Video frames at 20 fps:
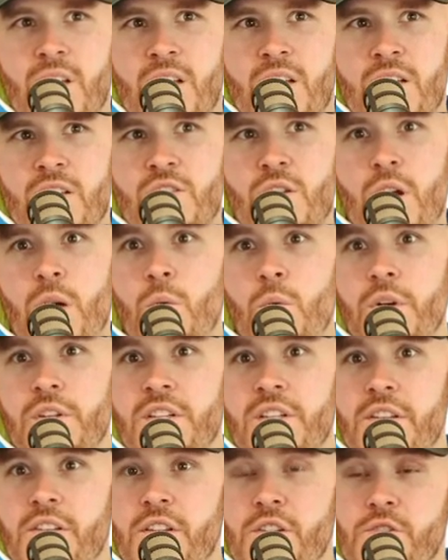so I
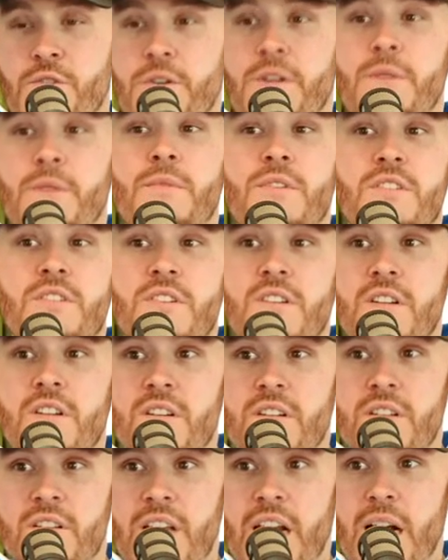worked at the treatment
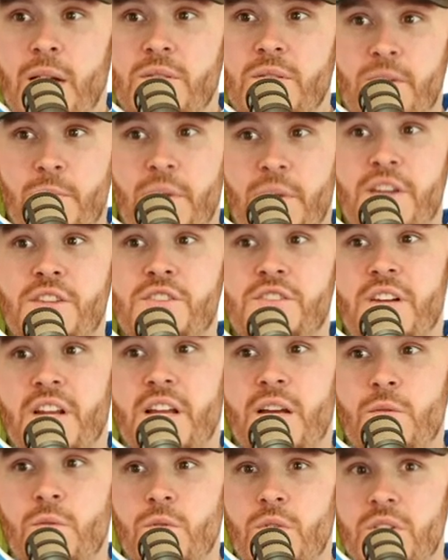center that I was a patient
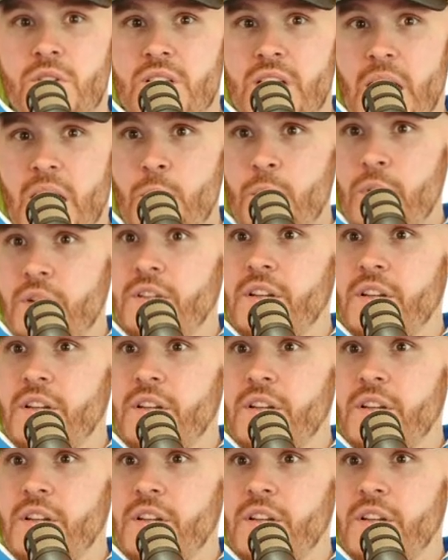at once, and I worked